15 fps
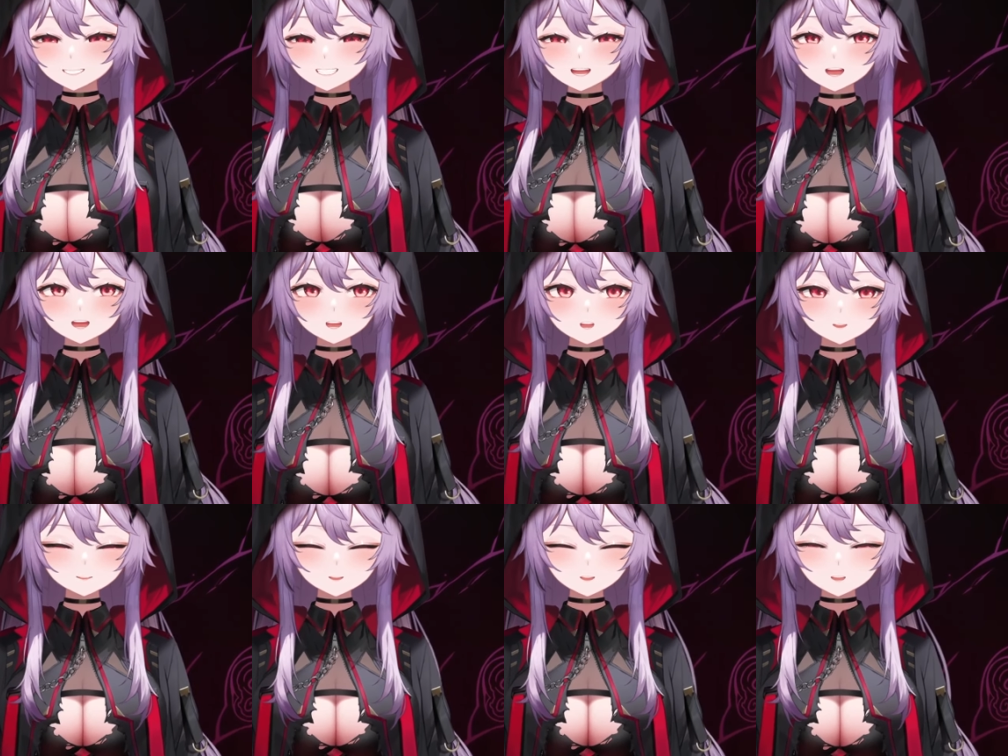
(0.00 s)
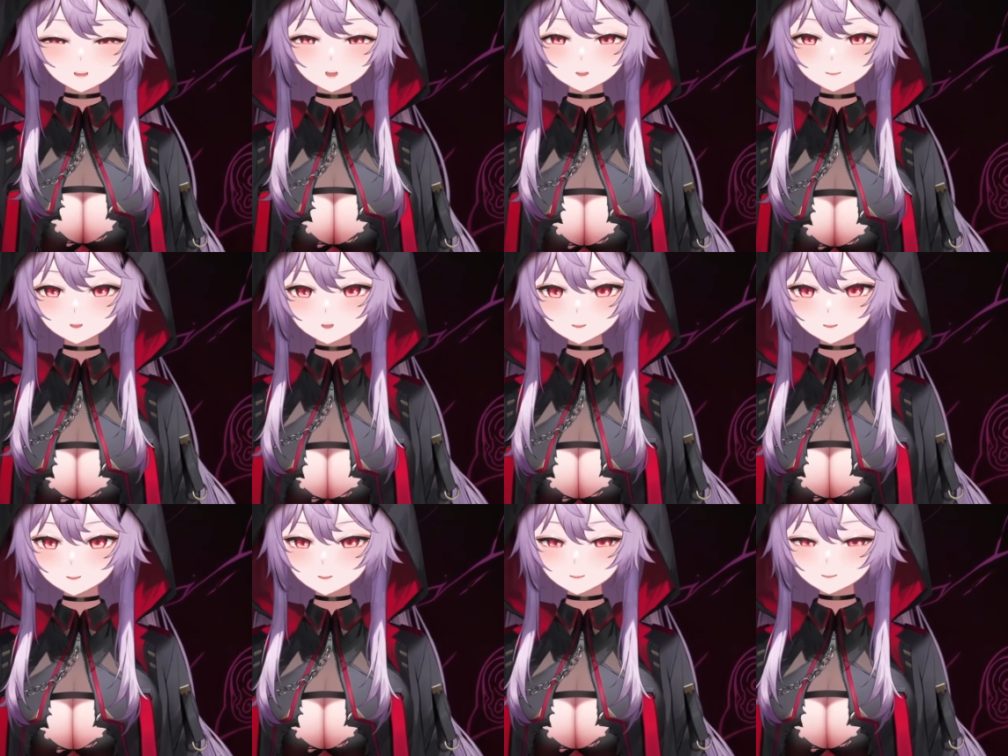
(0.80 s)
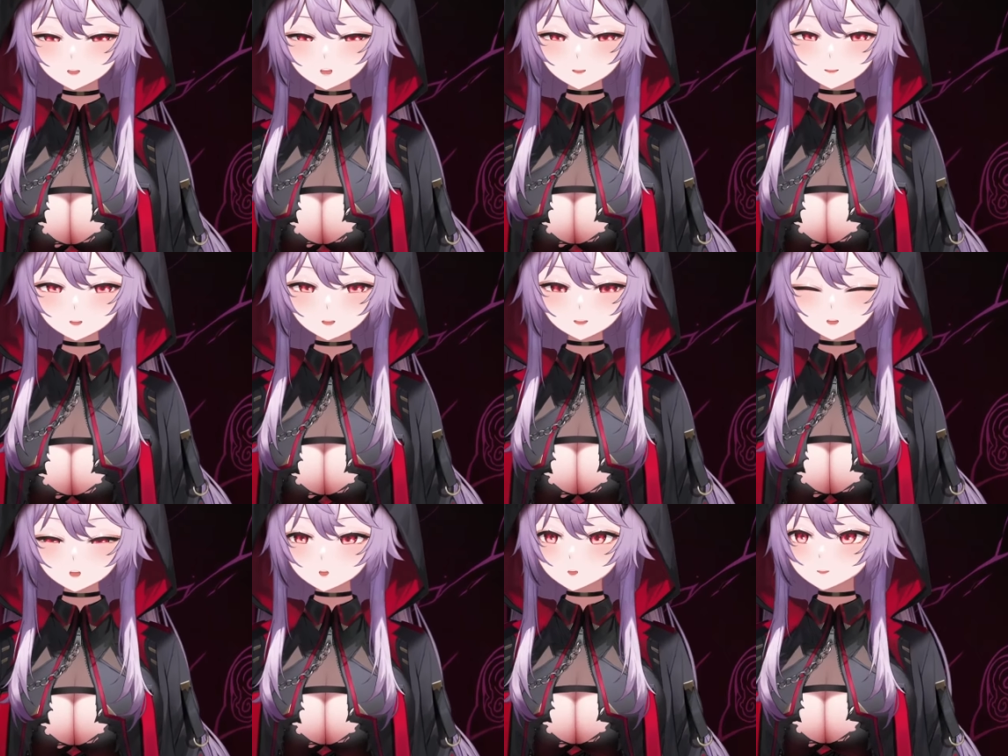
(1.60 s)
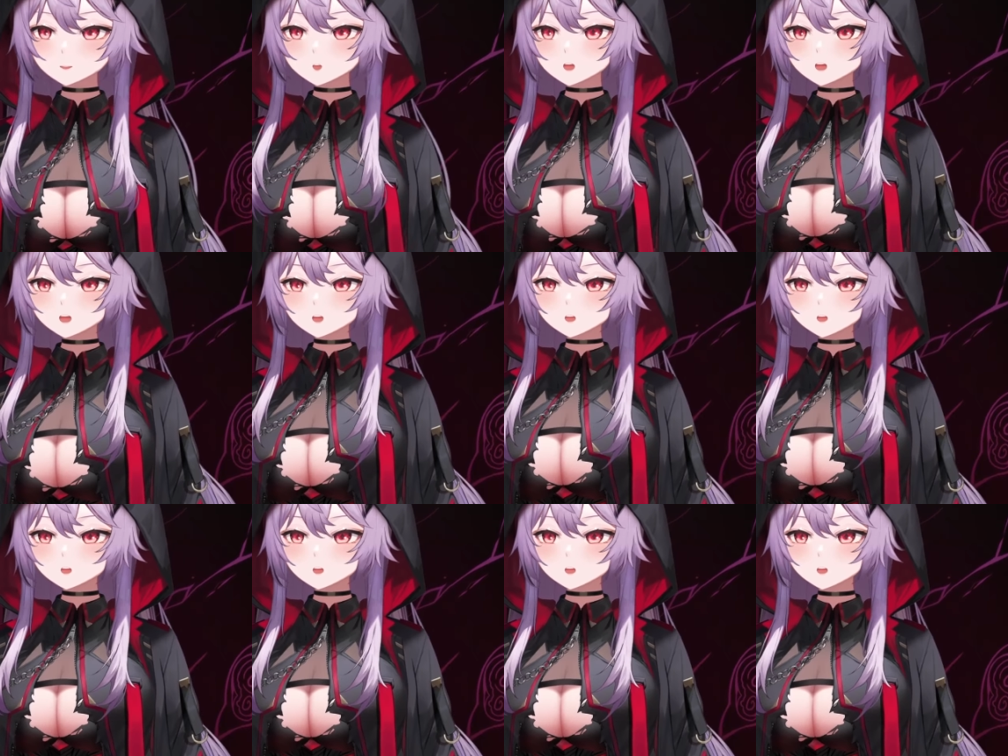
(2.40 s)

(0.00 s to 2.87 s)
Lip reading: I never said I was a Demon Slayer fan.